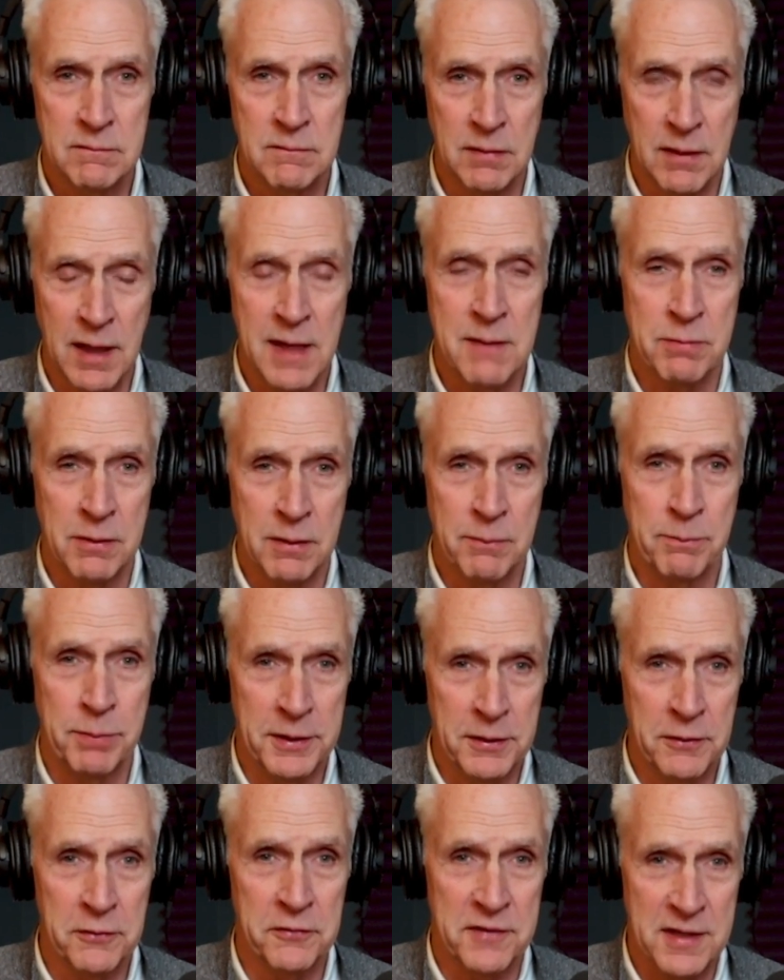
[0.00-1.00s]
Labor
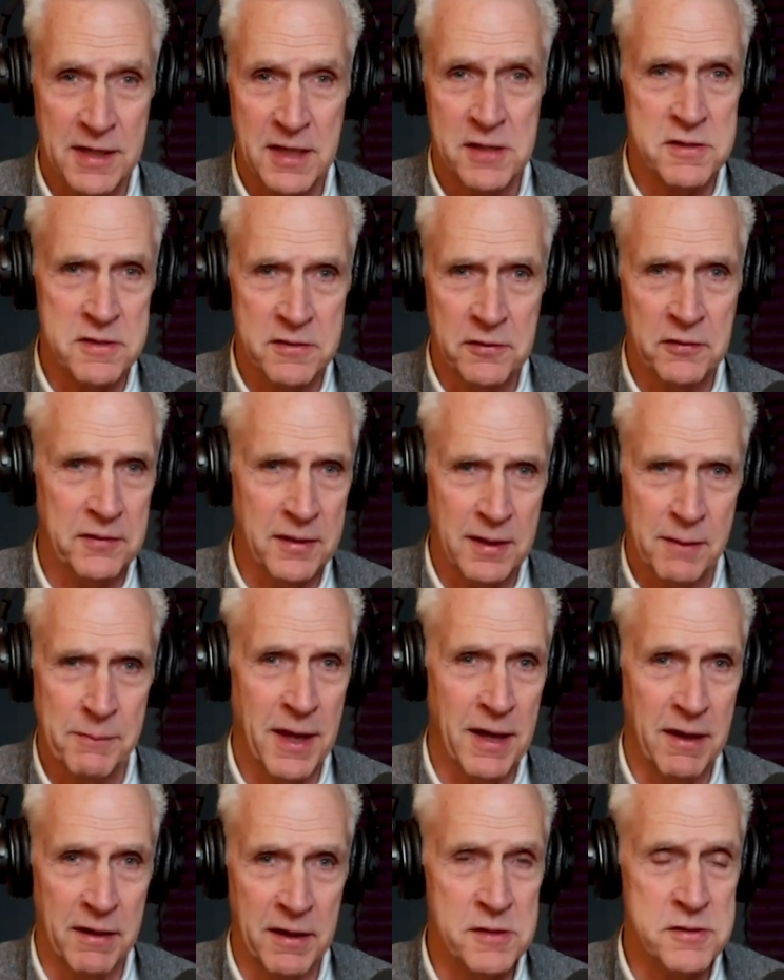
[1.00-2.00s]
builds the engine. Just think
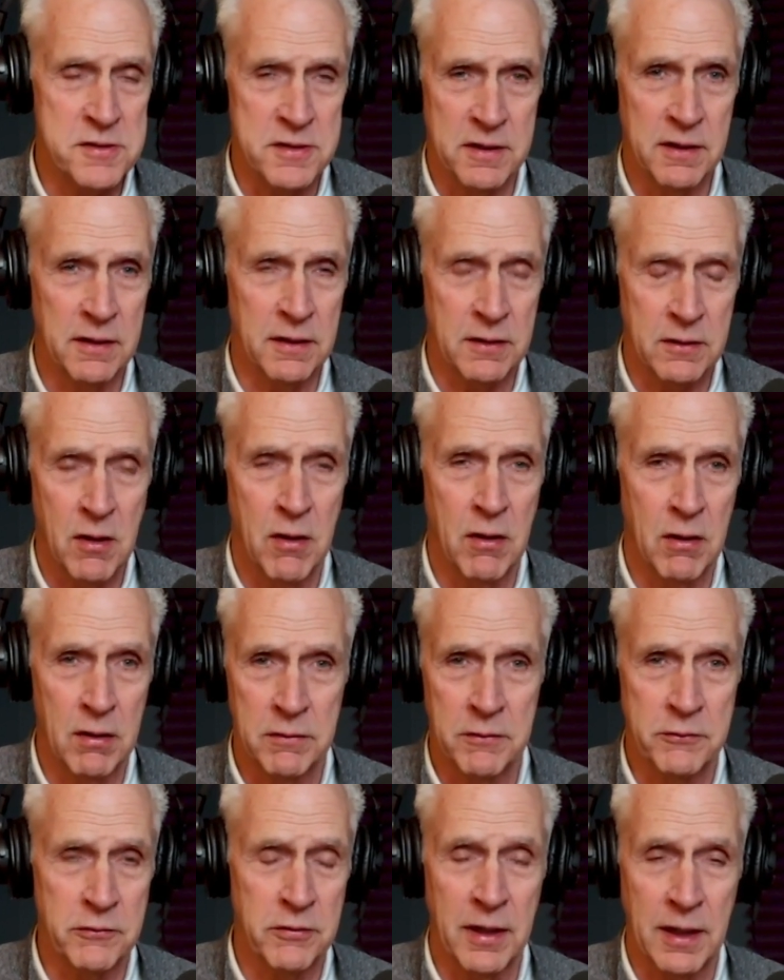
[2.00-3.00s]
about an engine in a car
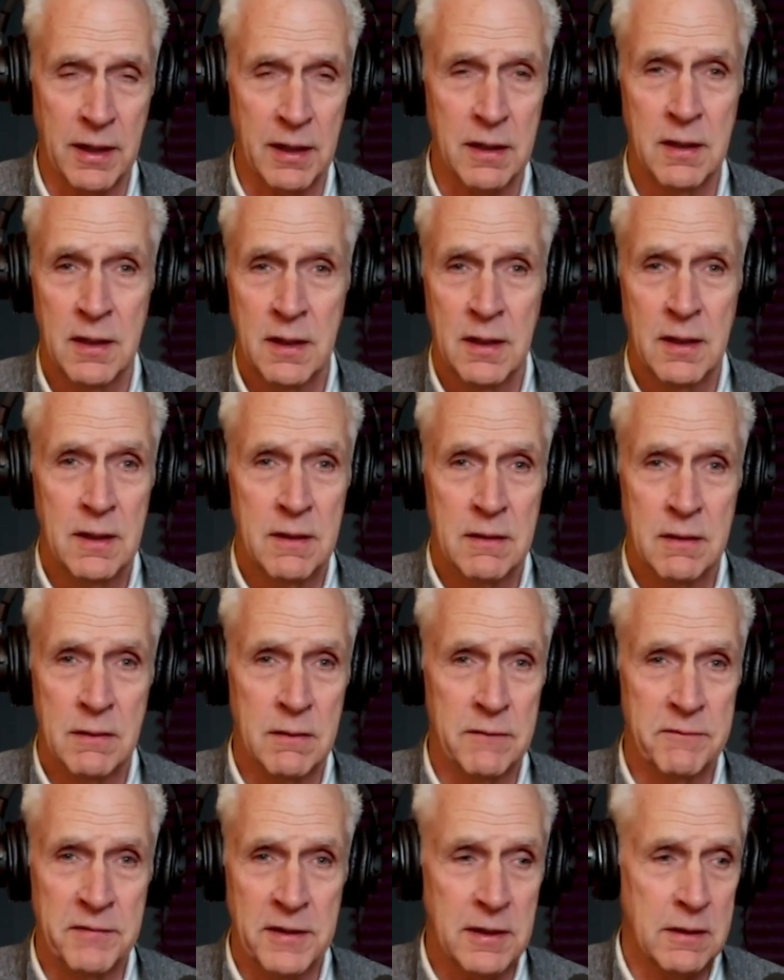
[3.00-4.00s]
or a truck
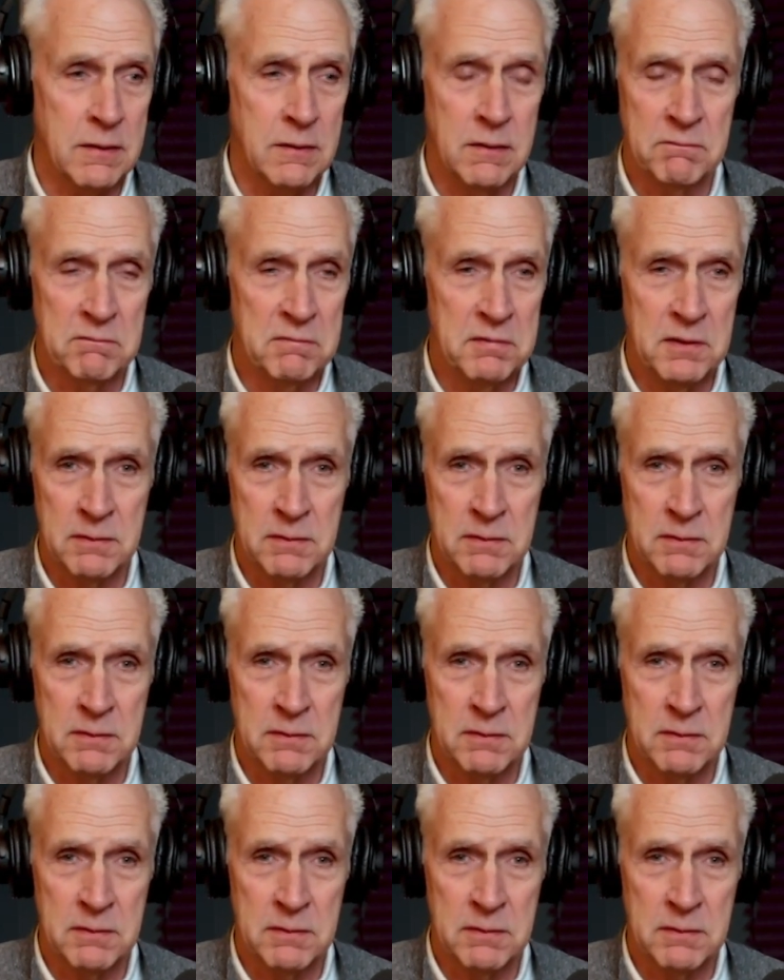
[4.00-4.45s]
or a vehicle.